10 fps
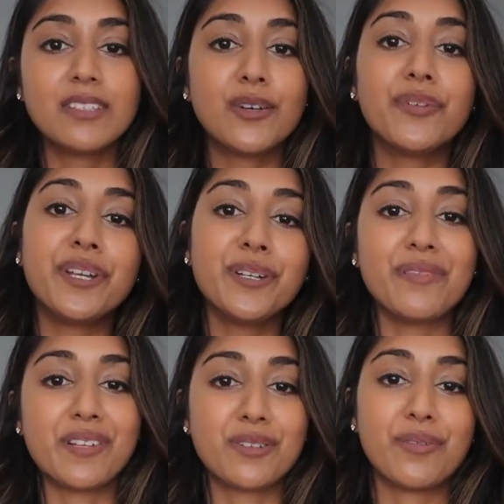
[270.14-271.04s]
So for
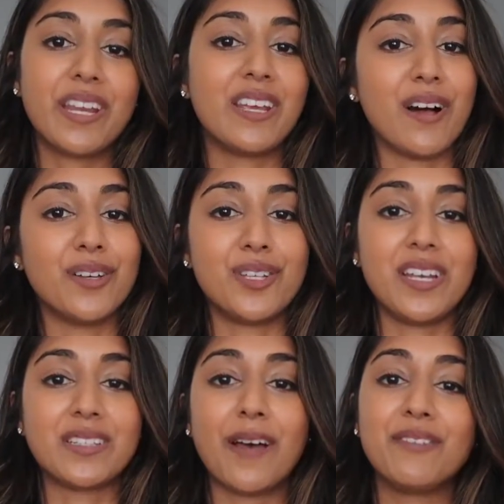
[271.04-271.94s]
interventional
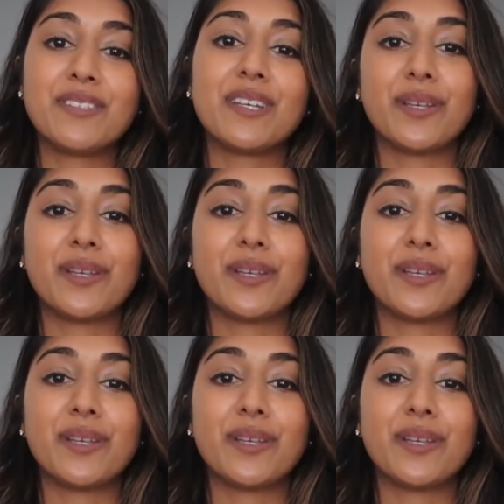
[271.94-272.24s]
radiology, it's obviously